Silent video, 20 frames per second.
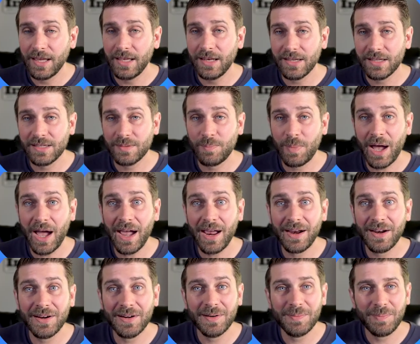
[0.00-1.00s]

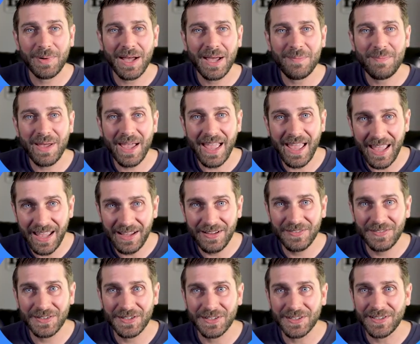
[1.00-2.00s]
inspired by
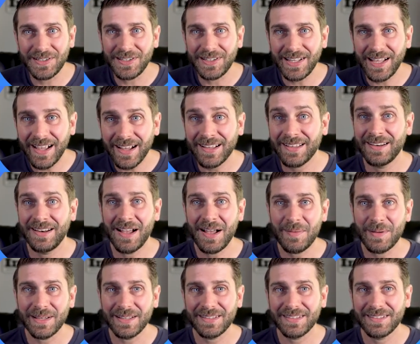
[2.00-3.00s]
behavioral
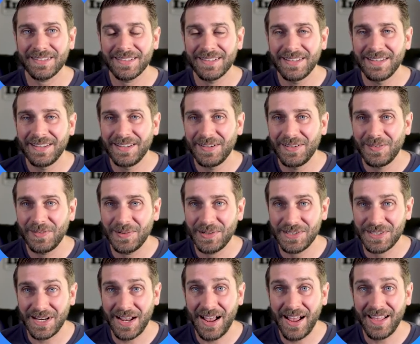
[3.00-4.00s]
economics,
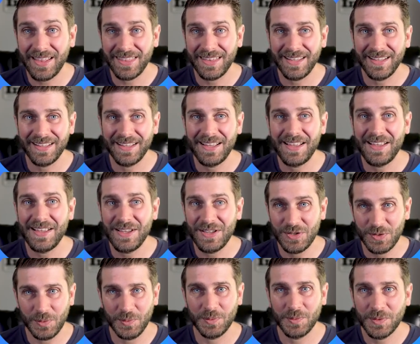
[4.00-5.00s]
which I think
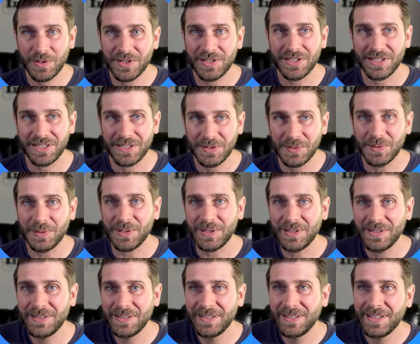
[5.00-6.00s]
is really
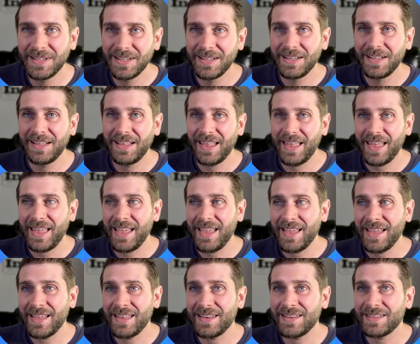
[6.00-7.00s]
cool.
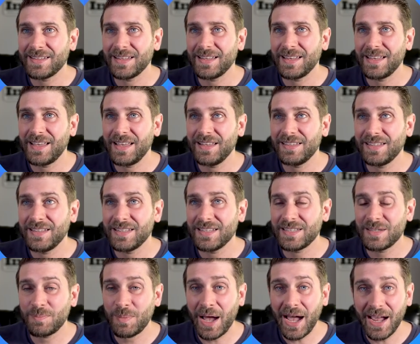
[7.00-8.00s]
And it's
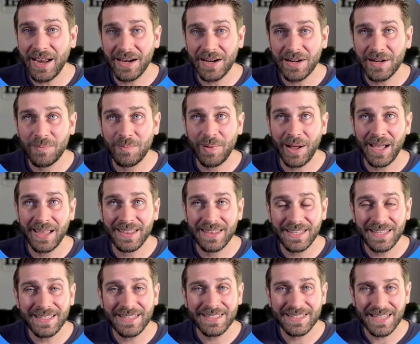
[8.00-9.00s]
inspired by
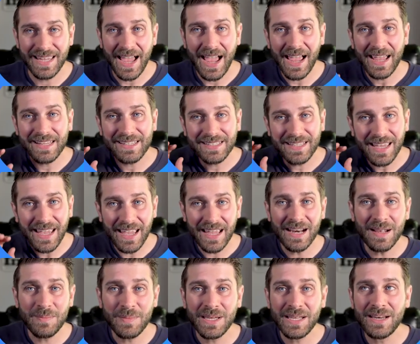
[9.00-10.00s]
these guys,
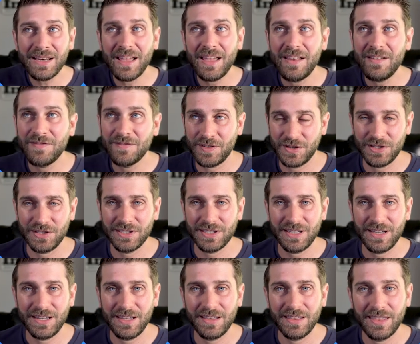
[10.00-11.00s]
Kahneman and
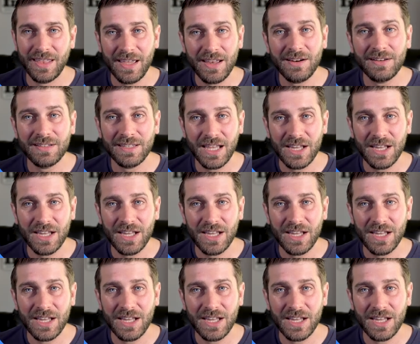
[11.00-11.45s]
Tversky. They are